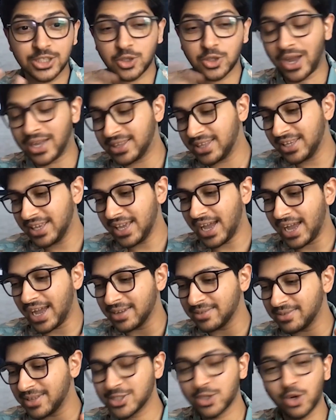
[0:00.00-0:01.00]
So I think,
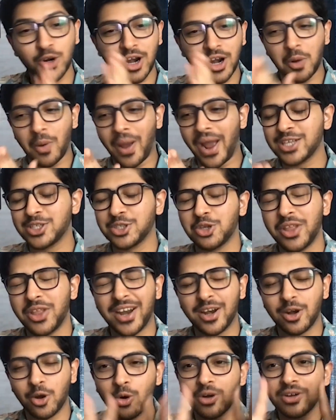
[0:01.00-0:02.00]
yeah, it's a good advice.
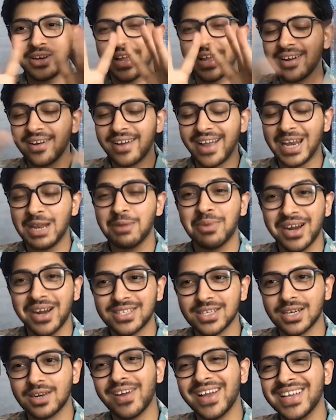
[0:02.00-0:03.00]
That don't take
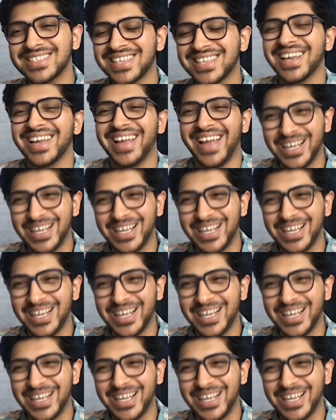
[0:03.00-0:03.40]
anybody's advice.